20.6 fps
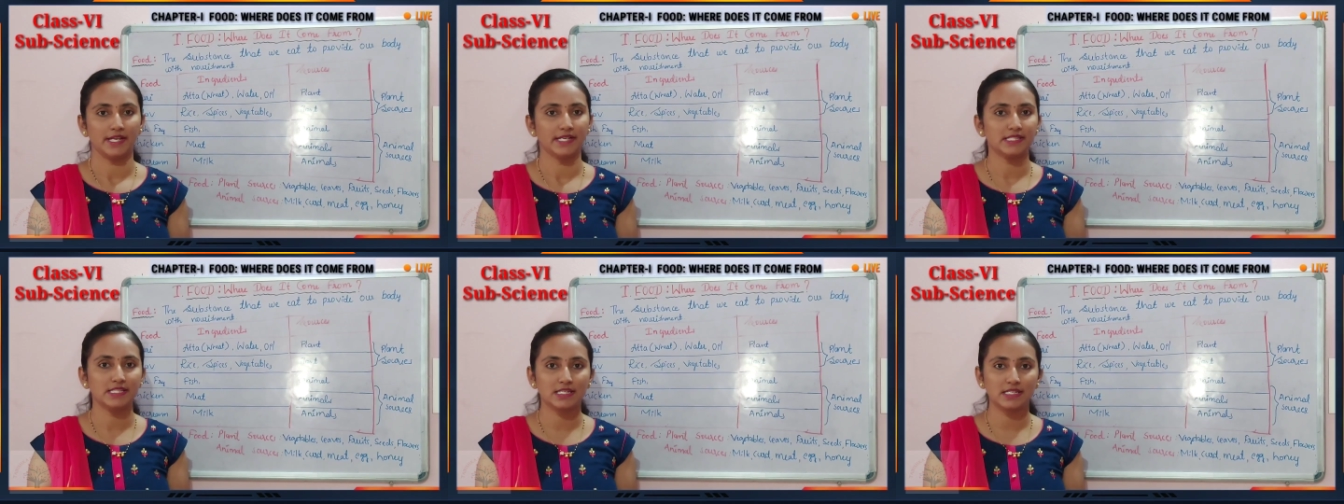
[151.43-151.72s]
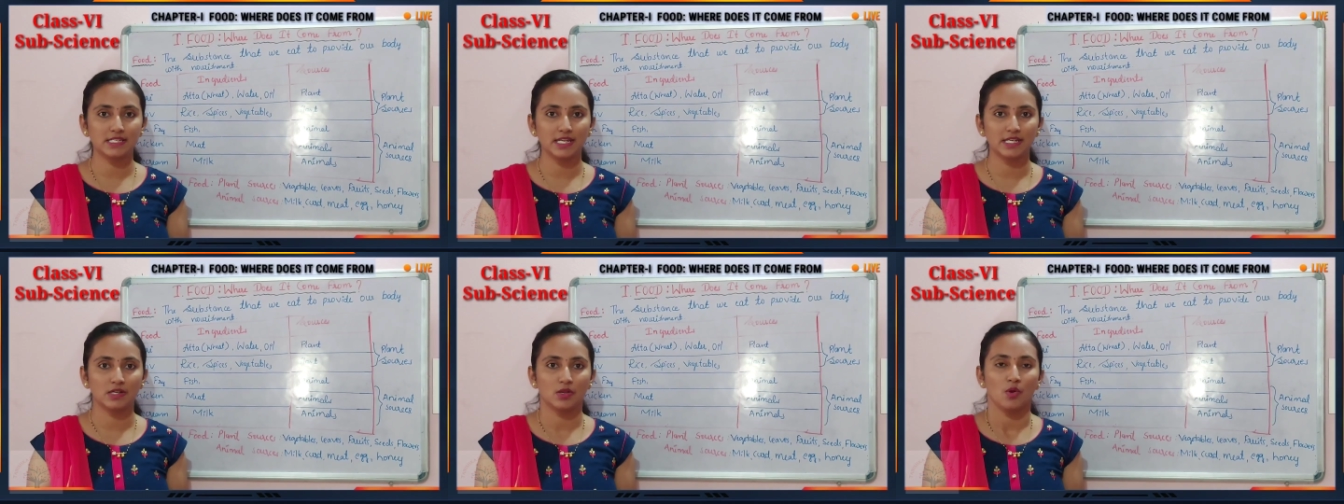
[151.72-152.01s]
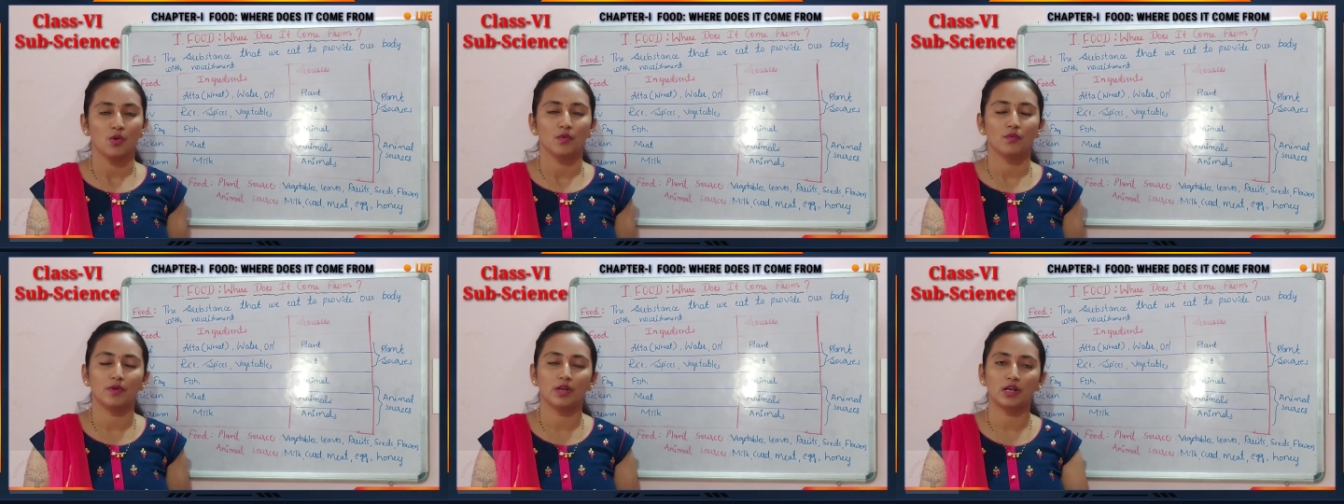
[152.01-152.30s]
Is it right?
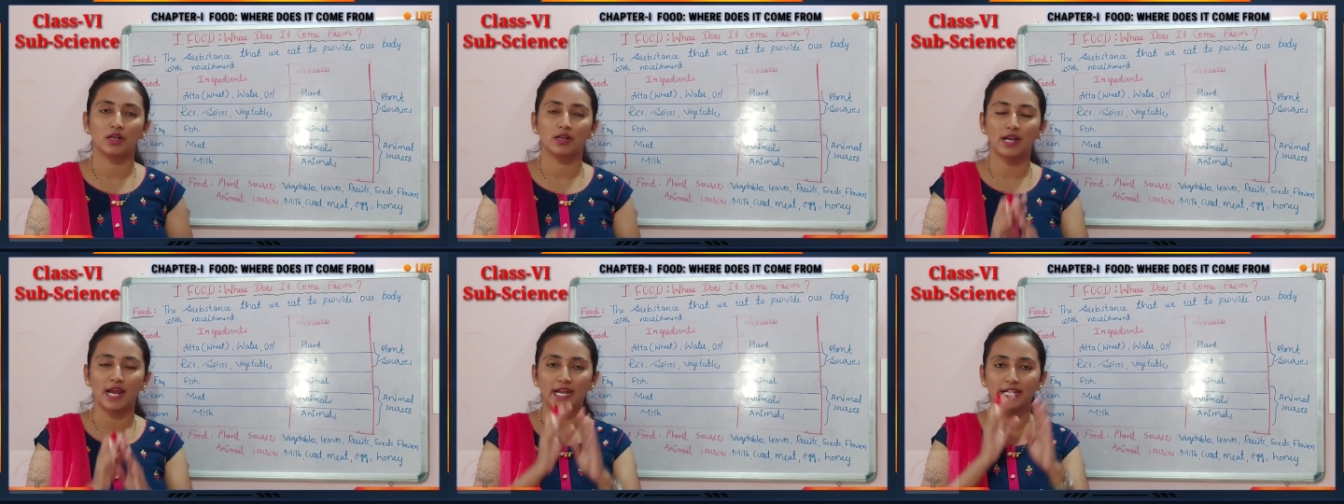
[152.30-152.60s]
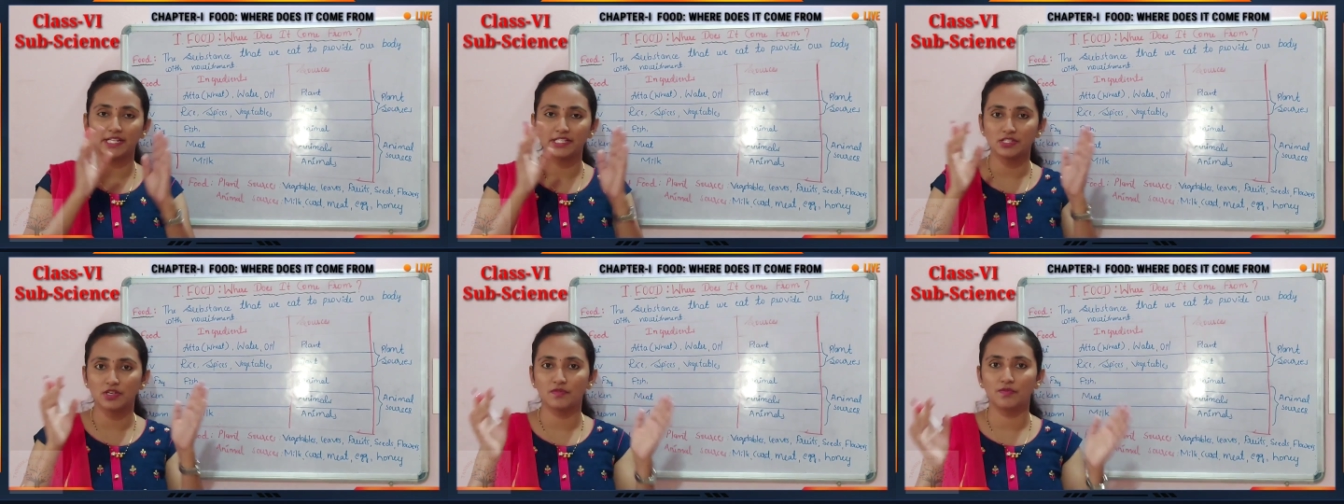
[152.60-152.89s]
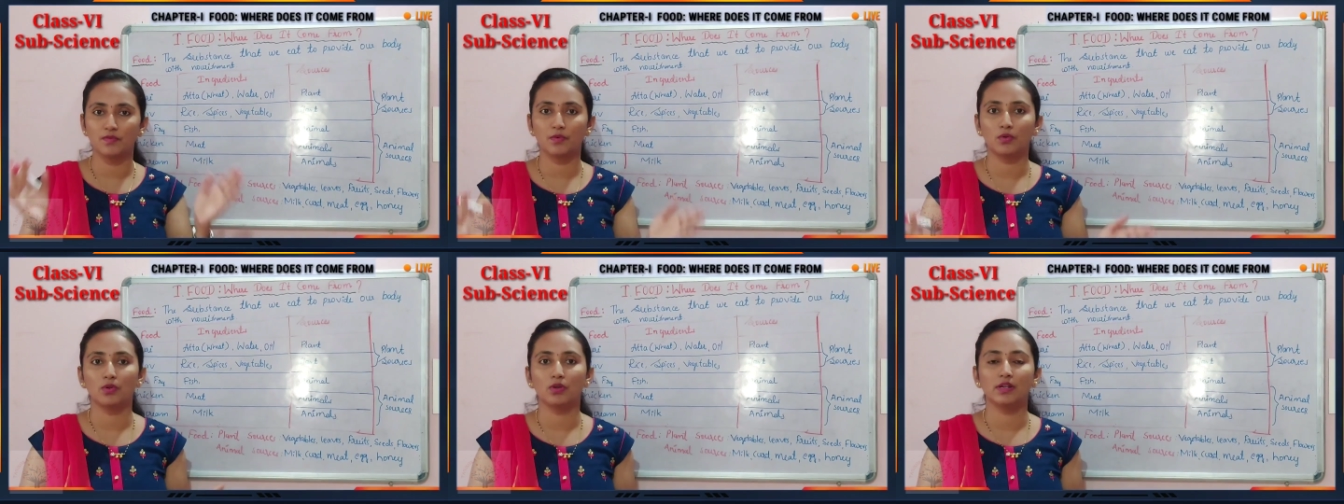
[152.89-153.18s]
Varieties
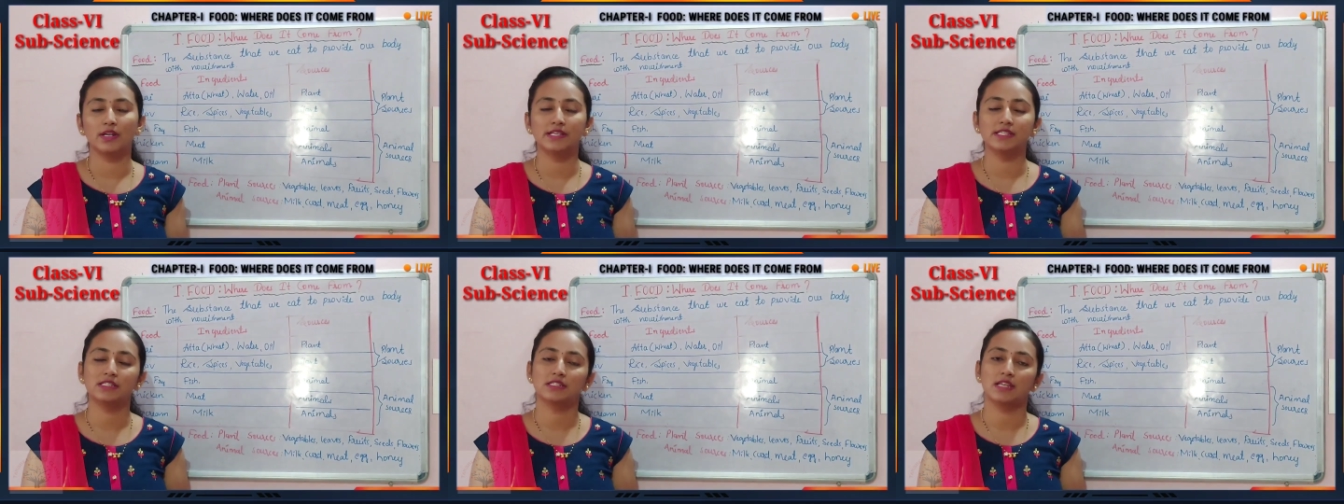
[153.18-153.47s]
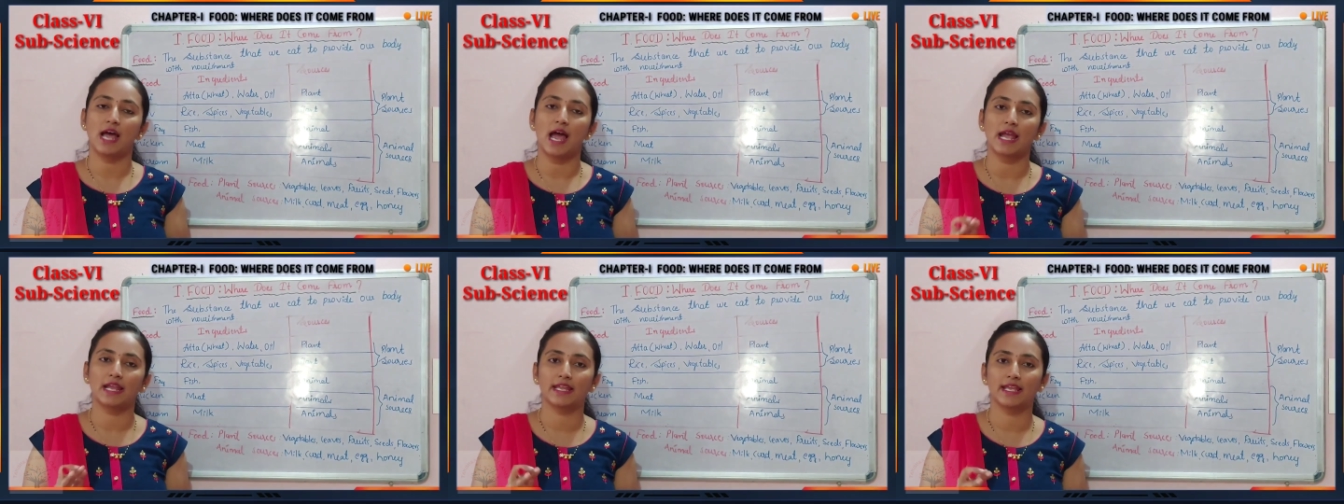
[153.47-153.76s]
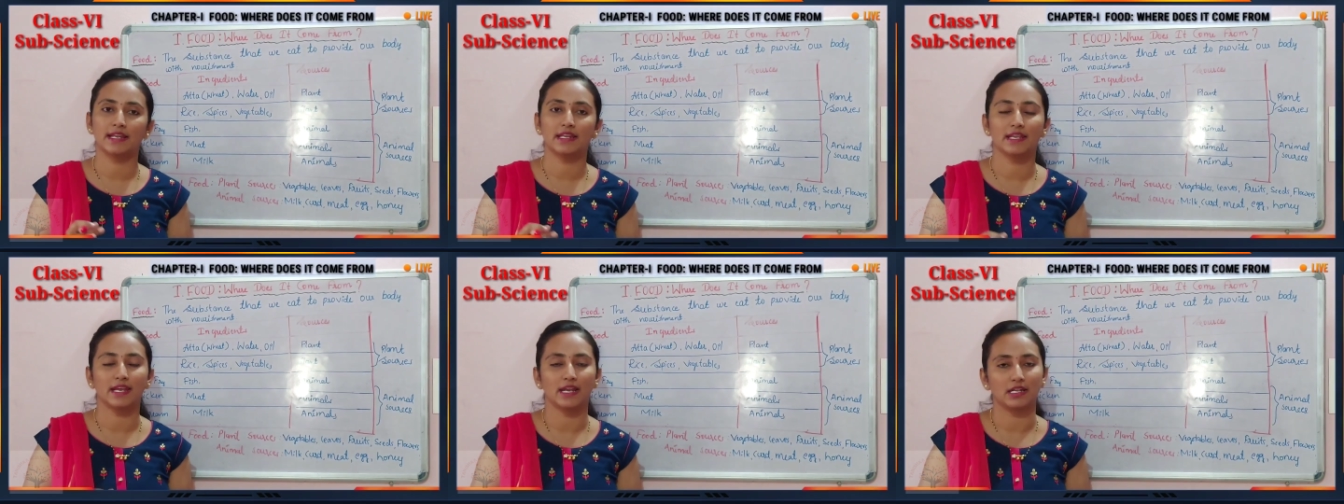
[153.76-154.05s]
of food list I
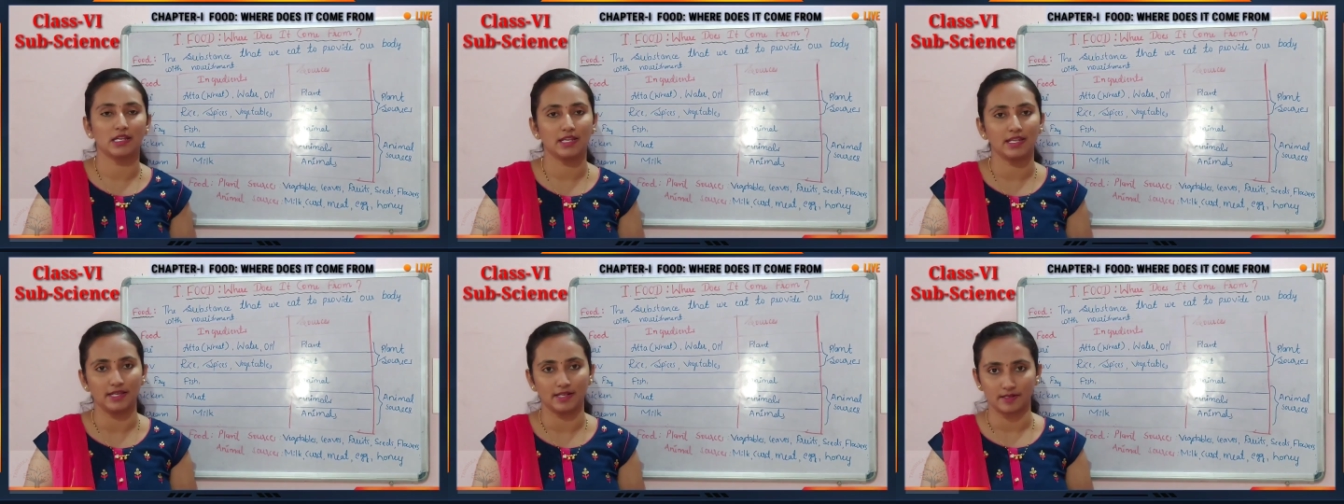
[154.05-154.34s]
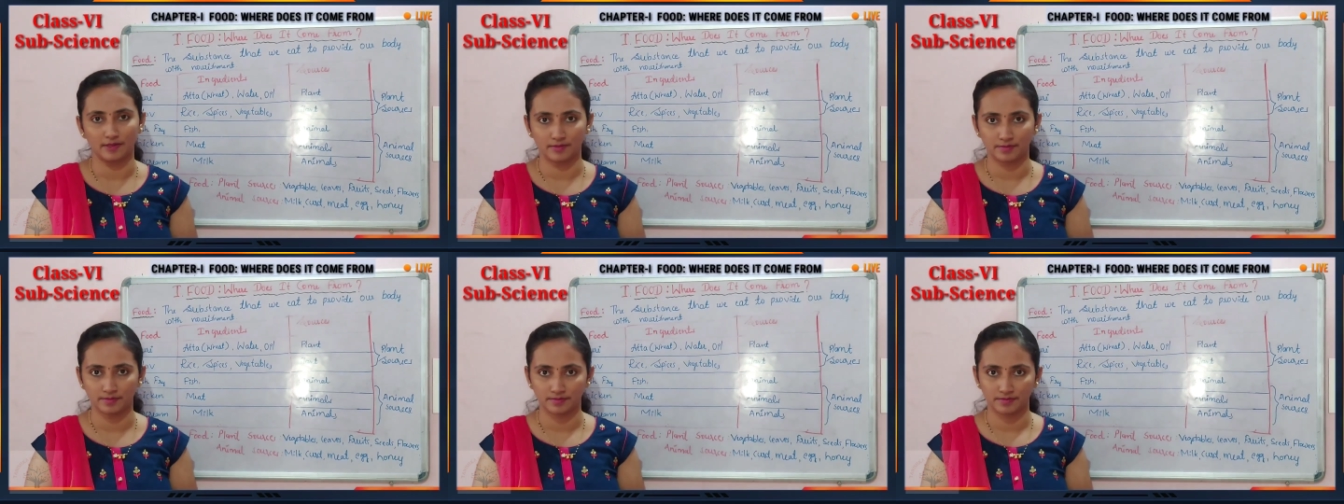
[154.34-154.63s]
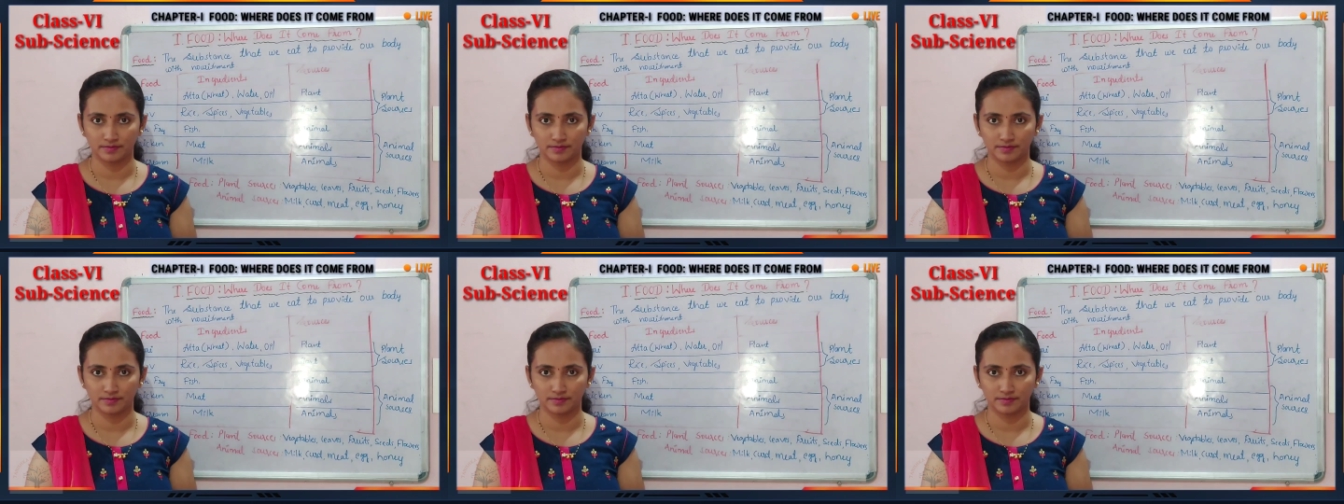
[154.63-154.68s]
can get here.